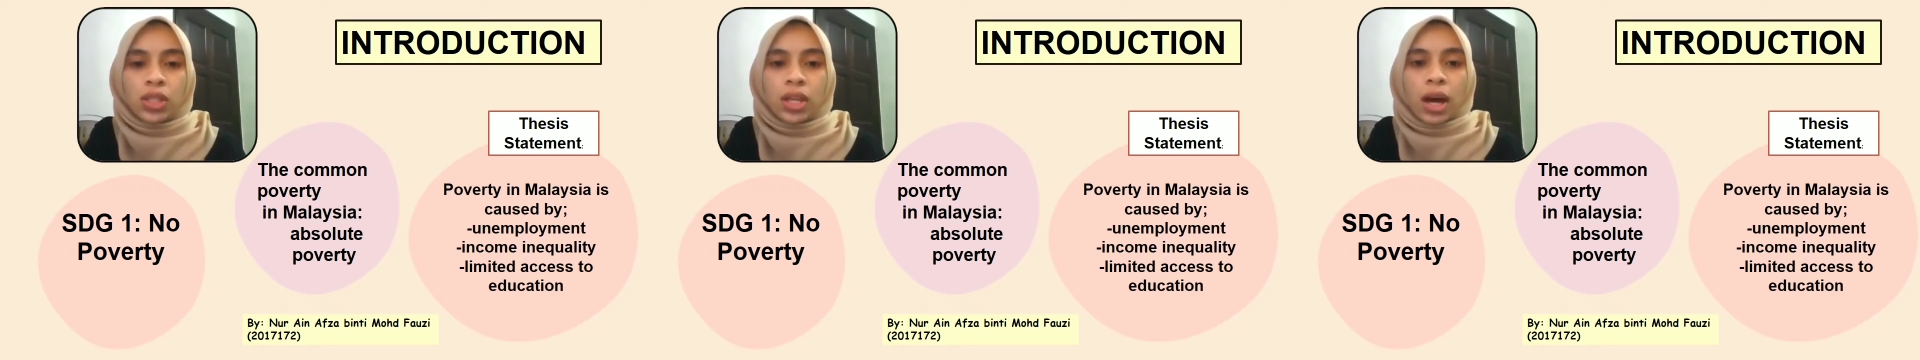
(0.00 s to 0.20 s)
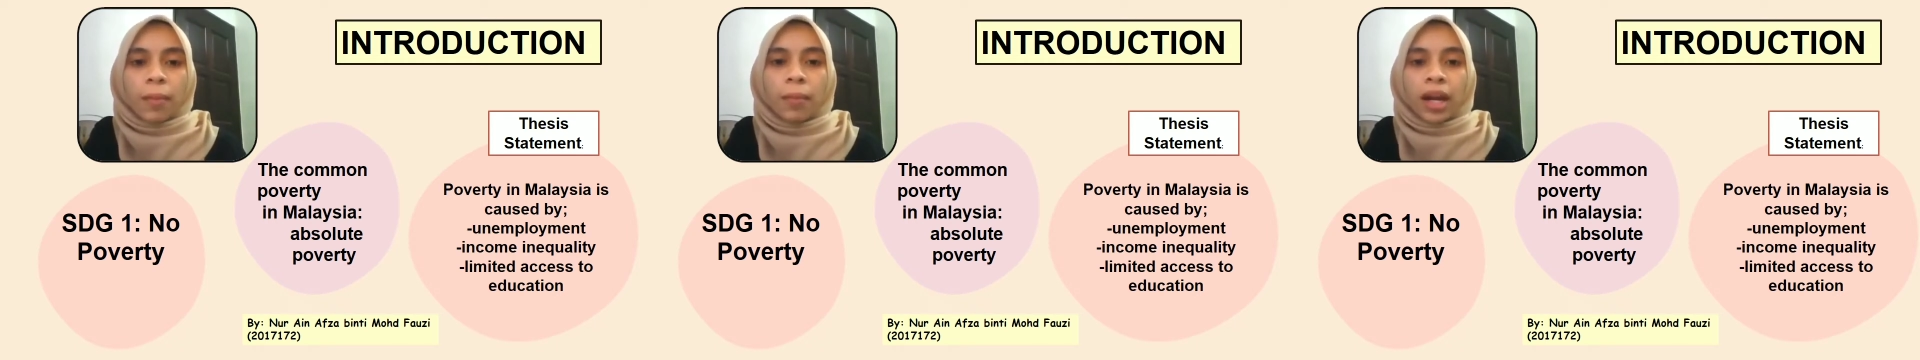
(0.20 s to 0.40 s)

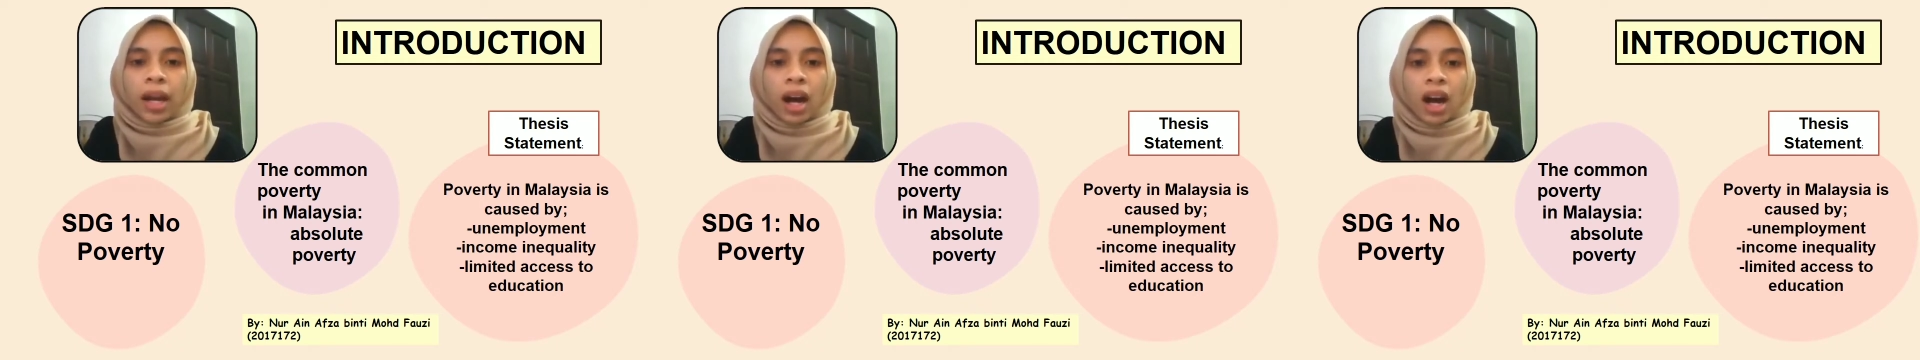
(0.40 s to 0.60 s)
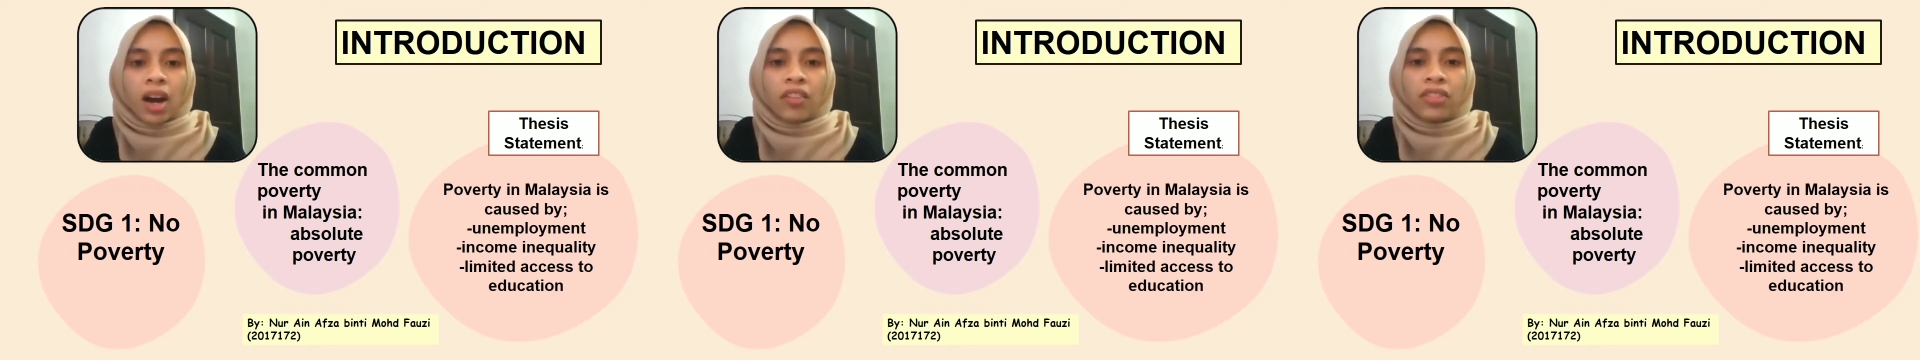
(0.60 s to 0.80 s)
by
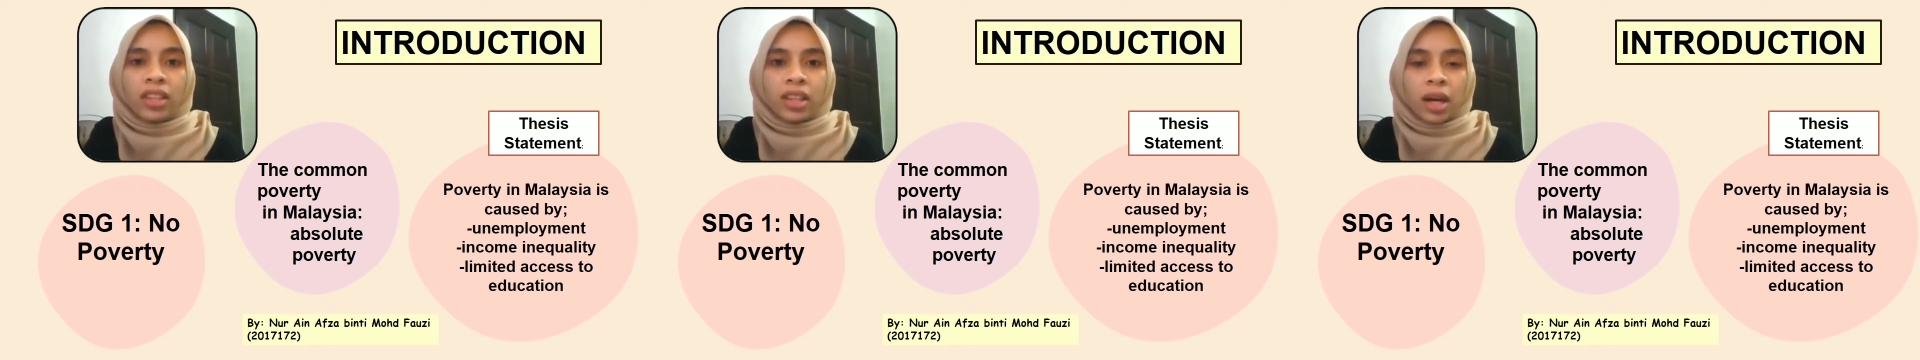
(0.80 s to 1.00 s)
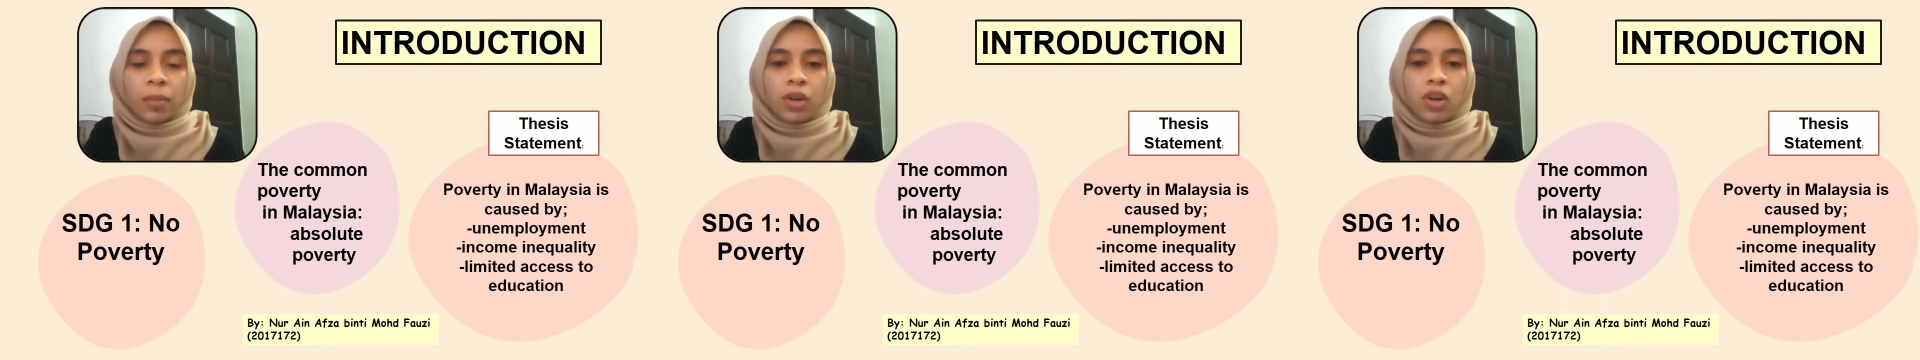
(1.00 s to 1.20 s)
half the
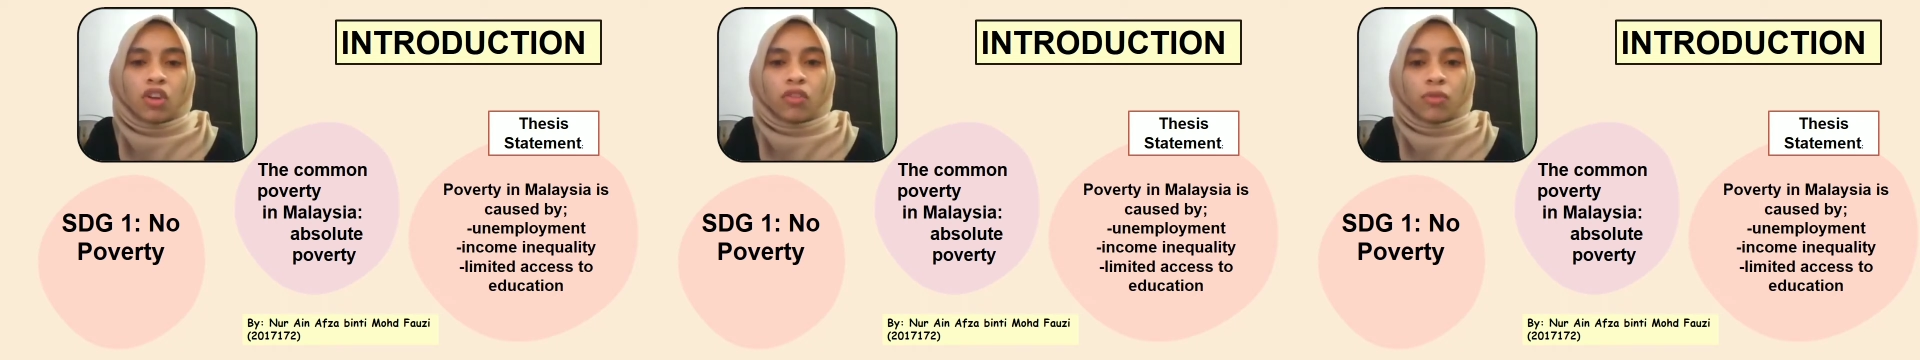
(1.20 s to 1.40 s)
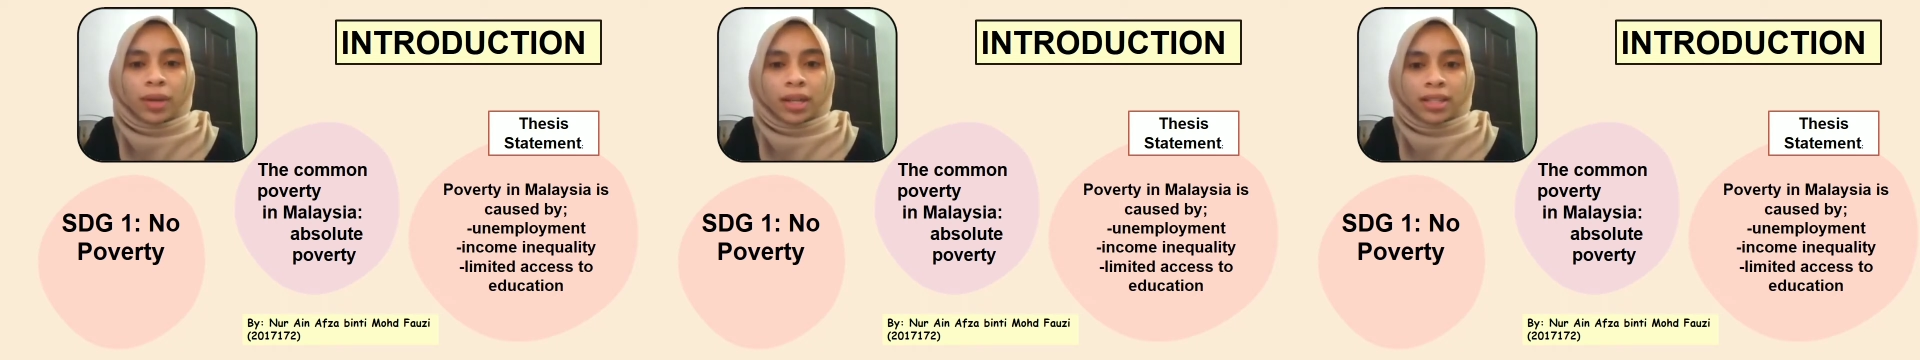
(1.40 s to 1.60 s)
number of
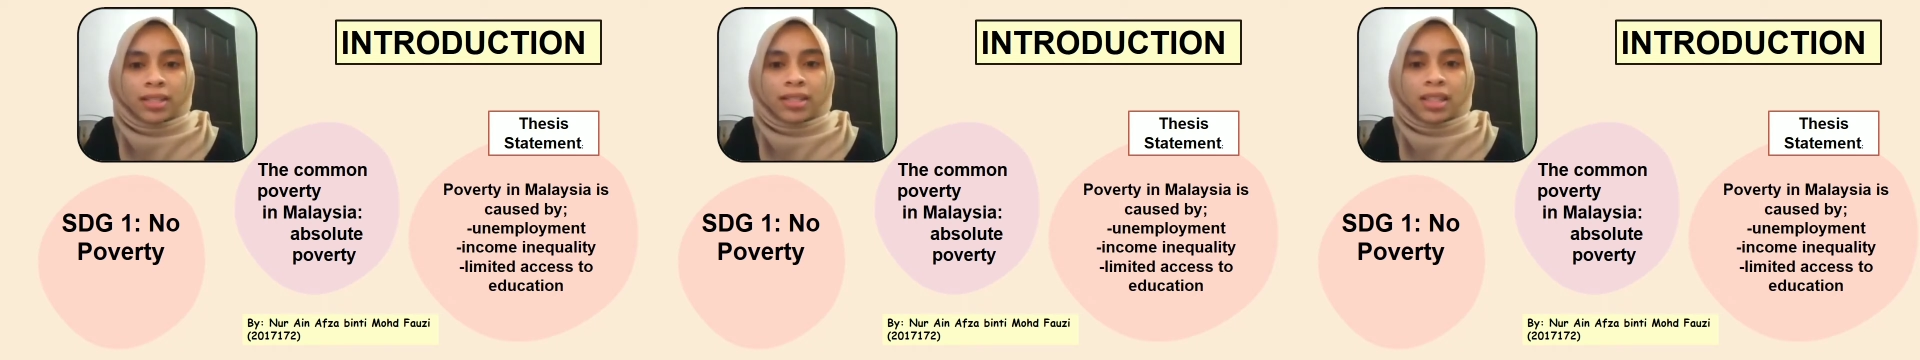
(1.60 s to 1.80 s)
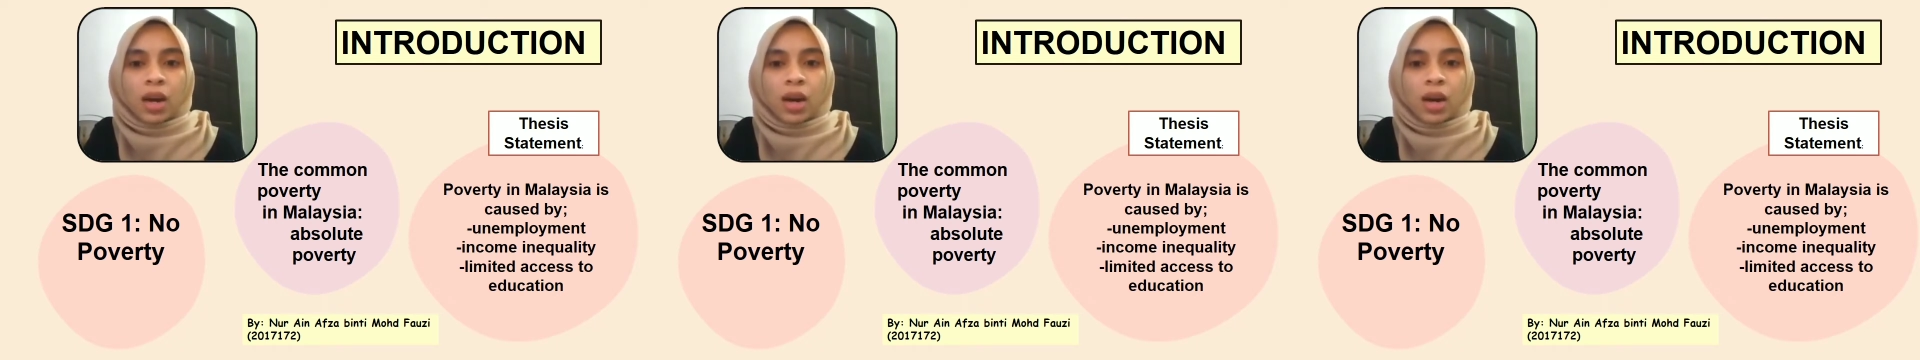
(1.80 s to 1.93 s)
males,